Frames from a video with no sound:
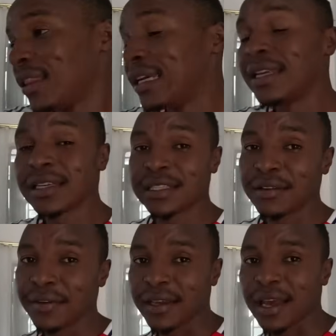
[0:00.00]

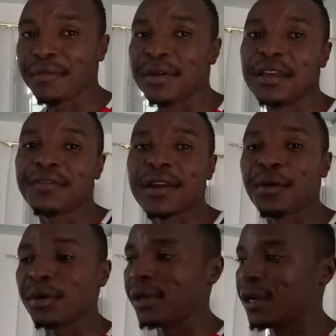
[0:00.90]
DStv, I believe now
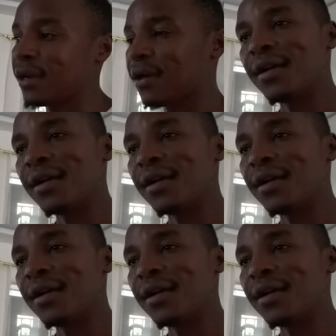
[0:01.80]
we will